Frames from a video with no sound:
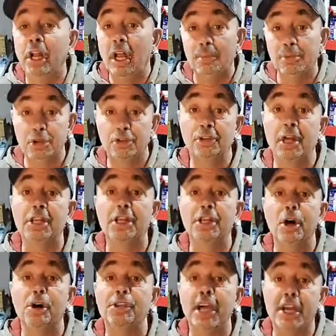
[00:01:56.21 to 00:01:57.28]
I'm just letting you
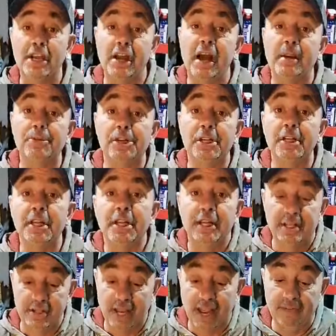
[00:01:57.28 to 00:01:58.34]
know that an option
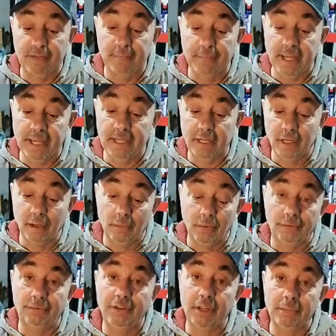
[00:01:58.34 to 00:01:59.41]
is to have them made
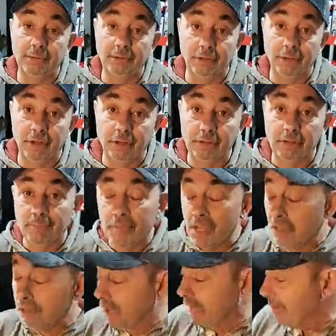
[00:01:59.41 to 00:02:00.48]
with VMC hooks.
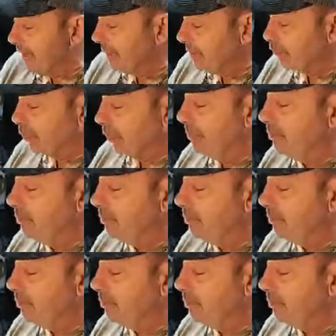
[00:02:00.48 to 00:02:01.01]
So I make my swim